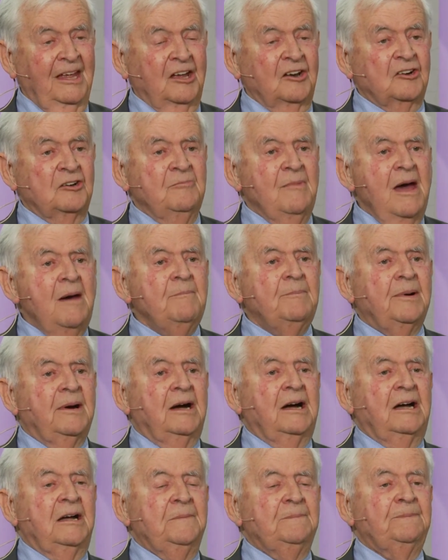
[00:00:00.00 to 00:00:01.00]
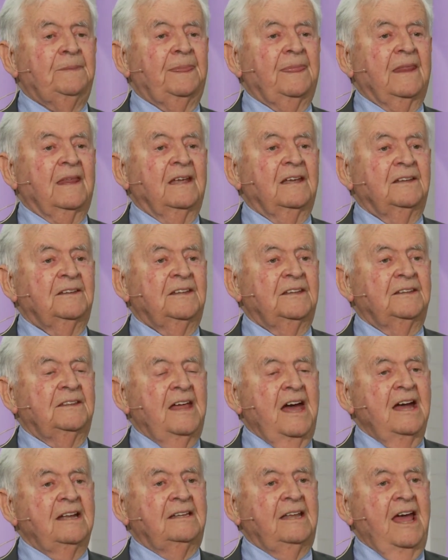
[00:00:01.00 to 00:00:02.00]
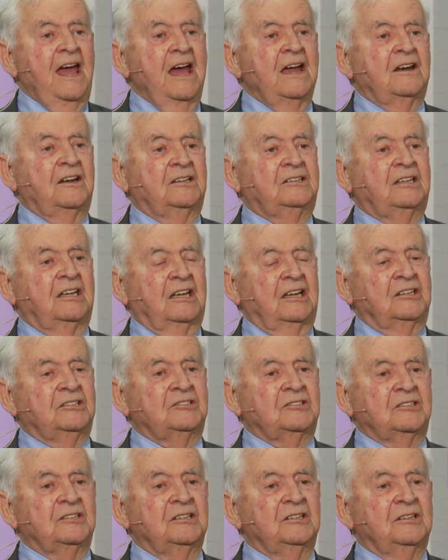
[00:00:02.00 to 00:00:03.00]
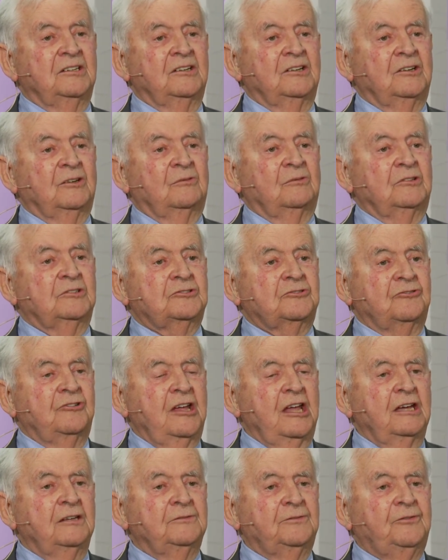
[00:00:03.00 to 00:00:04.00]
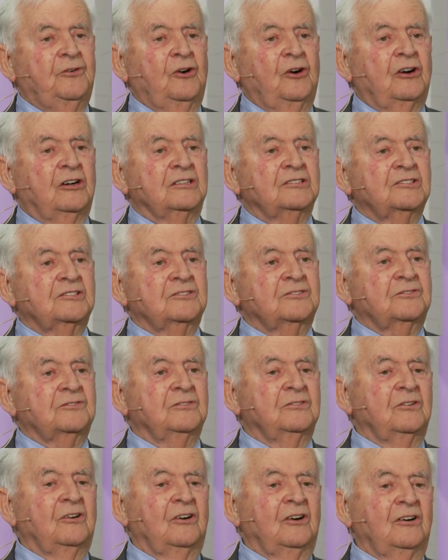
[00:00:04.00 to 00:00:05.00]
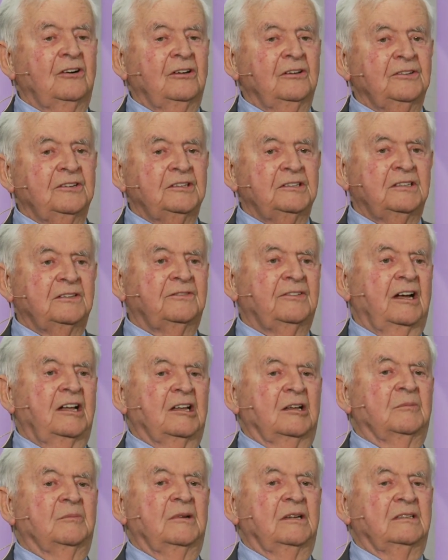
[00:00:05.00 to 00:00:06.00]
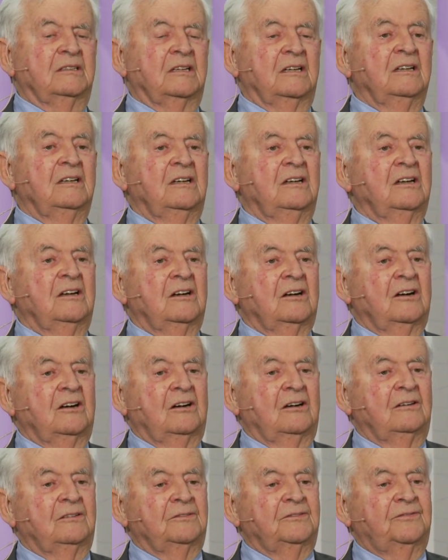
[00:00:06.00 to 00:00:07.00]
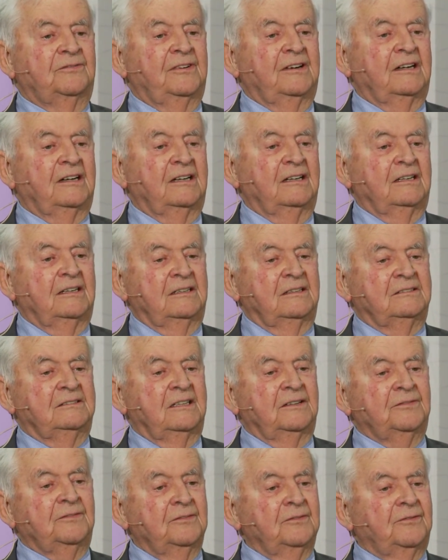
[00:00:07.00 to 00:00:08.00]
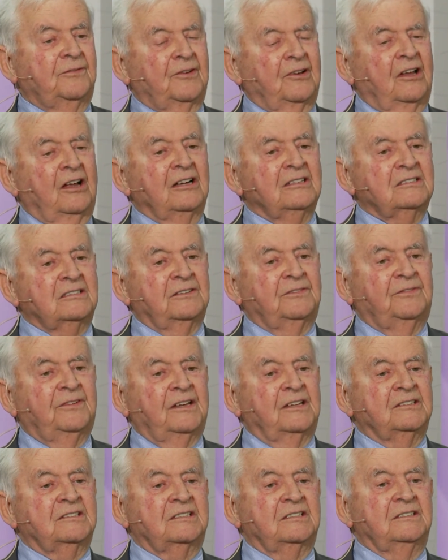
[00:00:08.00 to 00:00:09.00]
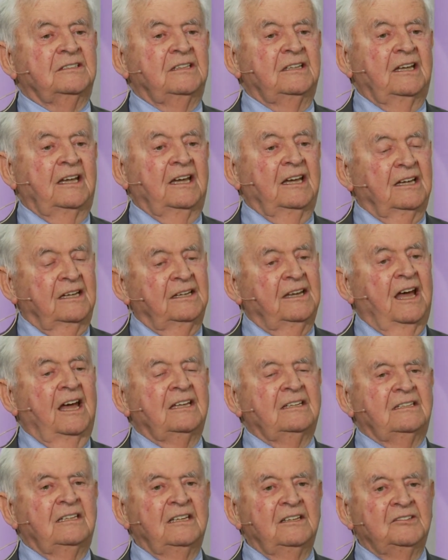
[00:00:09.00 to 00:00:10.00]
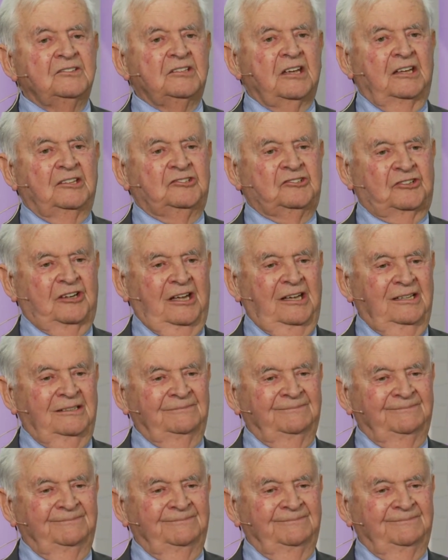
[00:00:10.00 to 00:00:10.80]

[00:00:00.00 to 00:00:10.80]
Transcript: Remember that that heritage was reinforced through all the development of uh, different philosophies in the nineteenth century.